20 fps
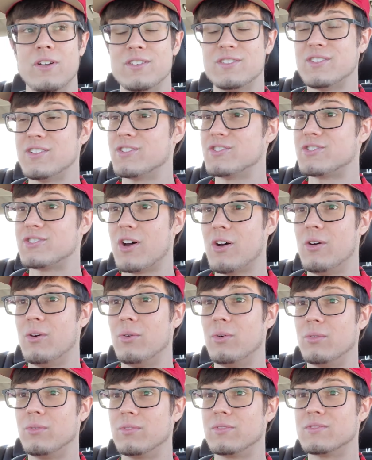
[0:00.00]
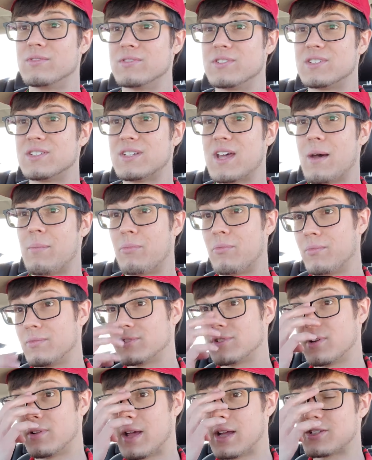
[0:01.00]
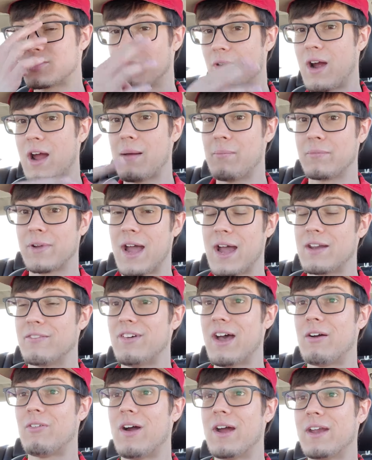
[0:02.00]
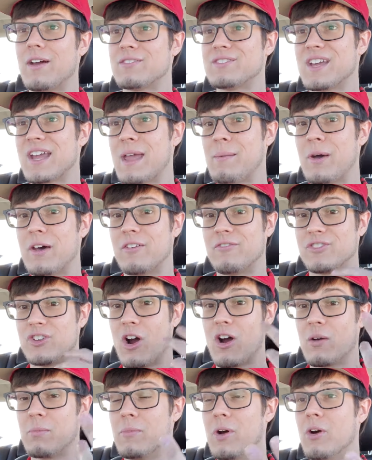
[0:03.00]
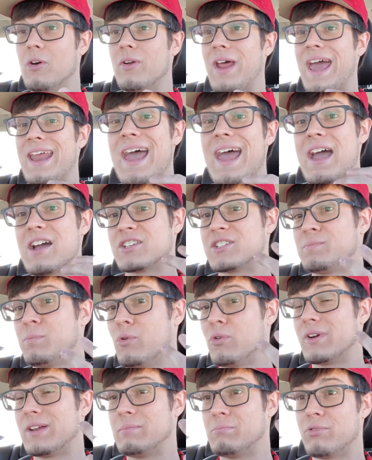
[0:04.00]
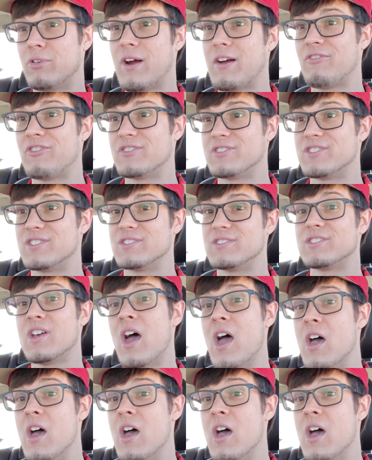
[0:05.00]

is its own step. So that's where I'm kind of at right now, is I came out of dark mode exporting preferences.